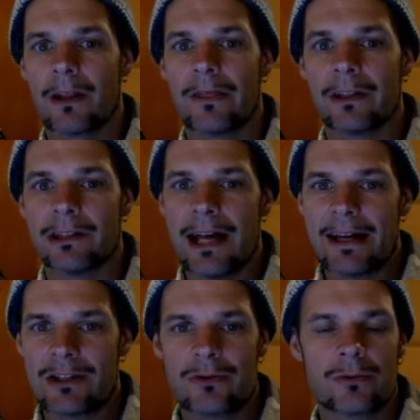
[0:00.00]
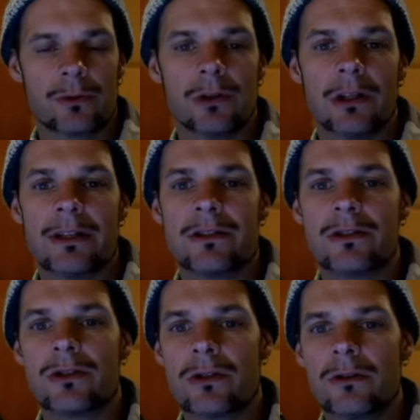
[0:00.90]
The last rule is
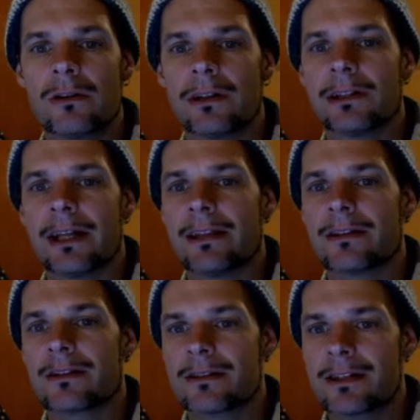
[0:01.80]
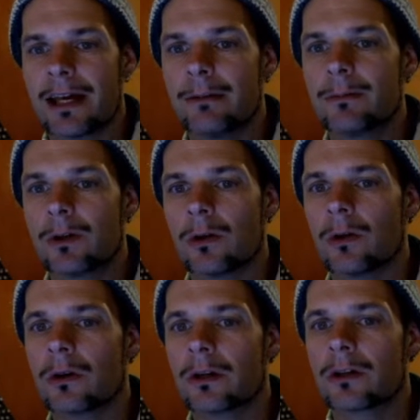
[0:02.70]
do not let the same
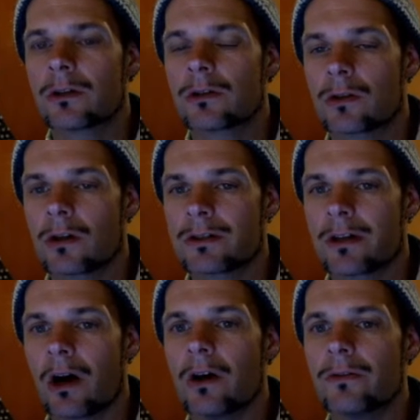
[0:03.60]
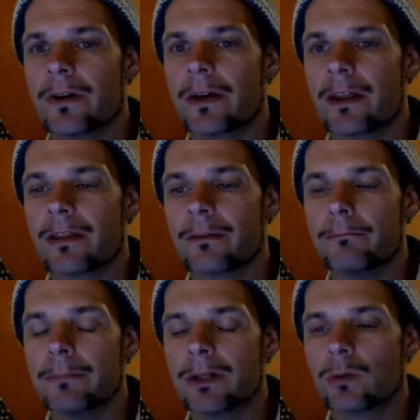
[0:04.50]
chord cross over the
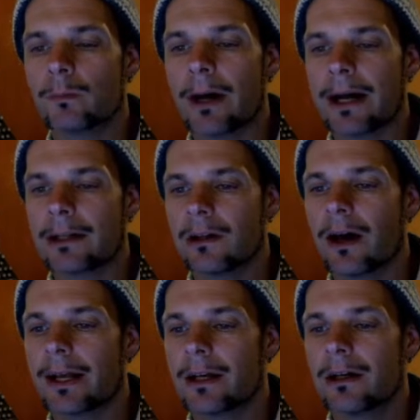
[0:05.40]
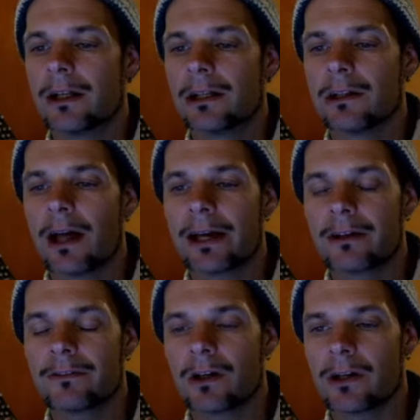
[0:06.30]
middle bar line like
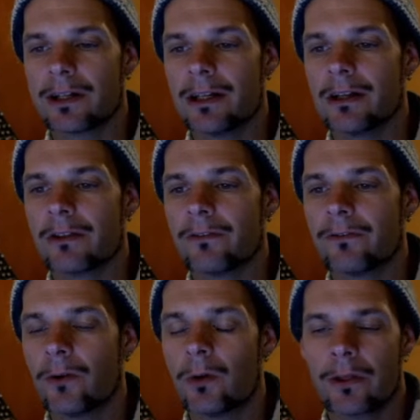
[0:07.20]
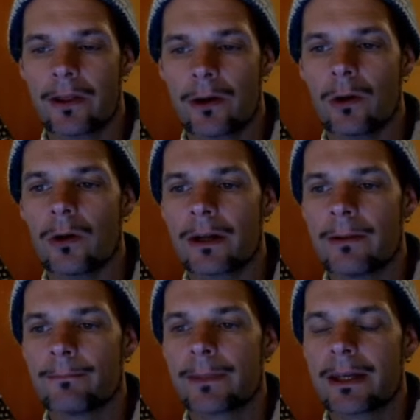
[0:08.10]
I've got here the fourth chord
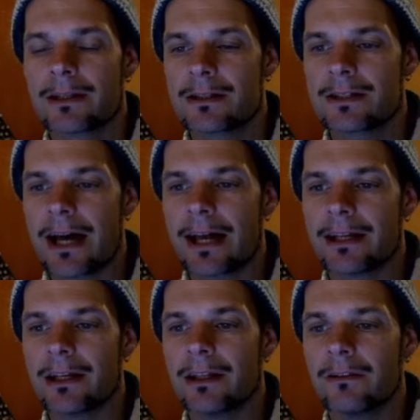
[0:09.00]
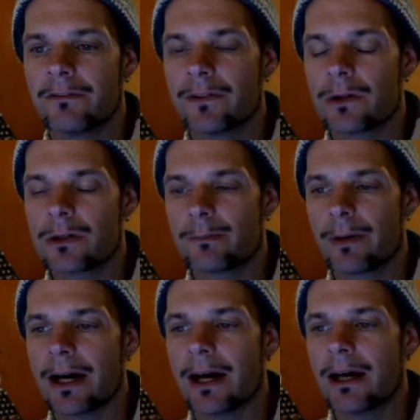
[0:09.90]
starting in the first
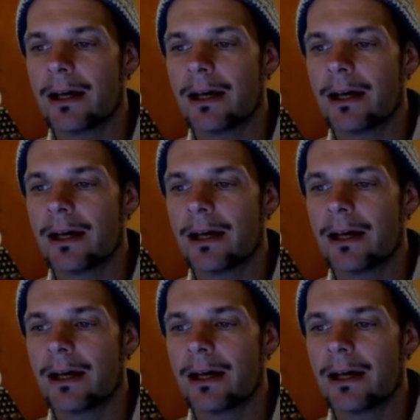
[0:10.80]
bar